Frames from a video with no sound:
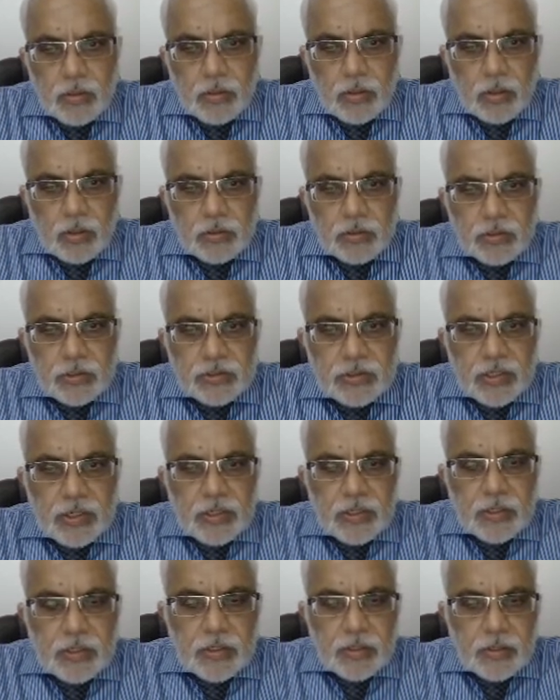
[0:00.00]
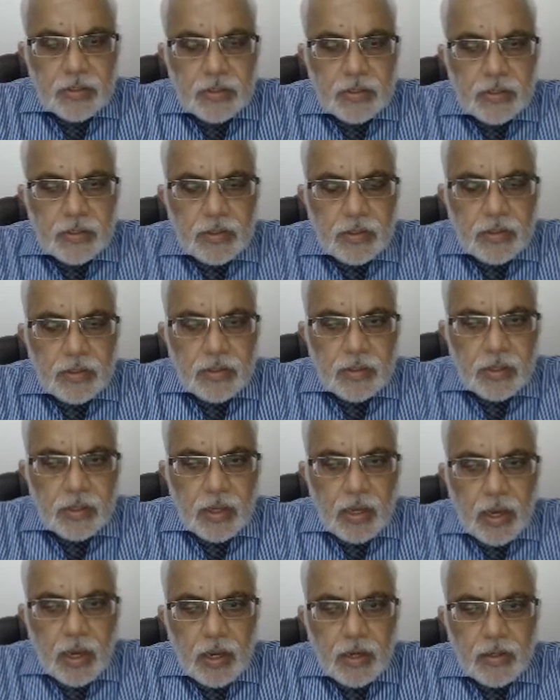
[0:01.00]
on this link
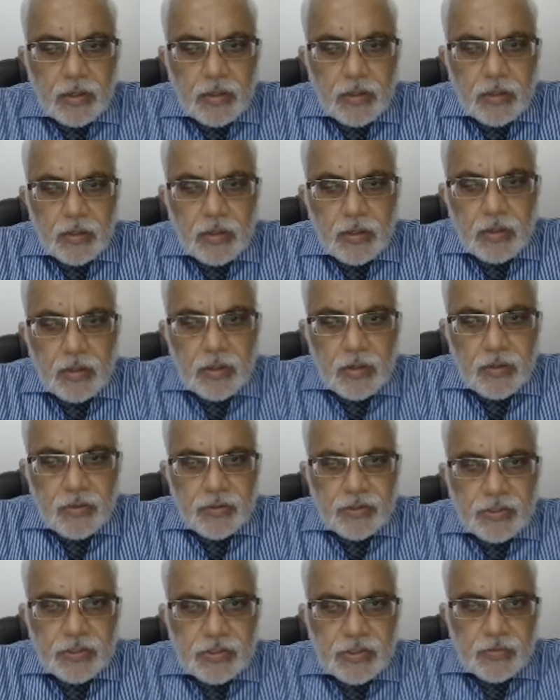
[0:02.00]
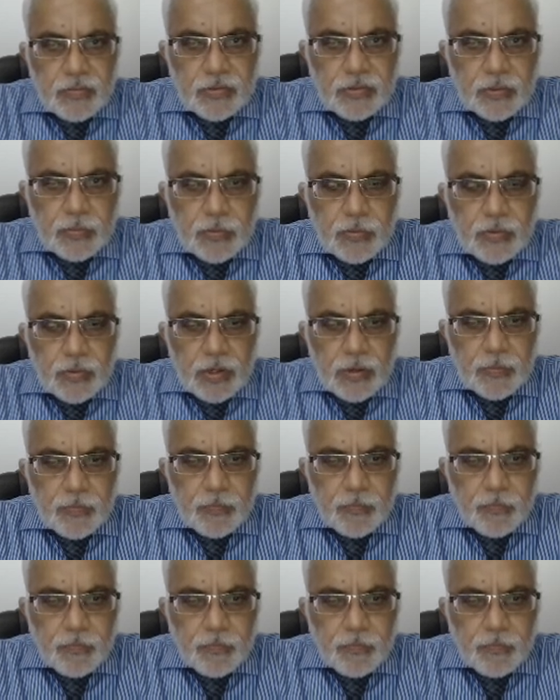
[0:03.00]
and register for the program.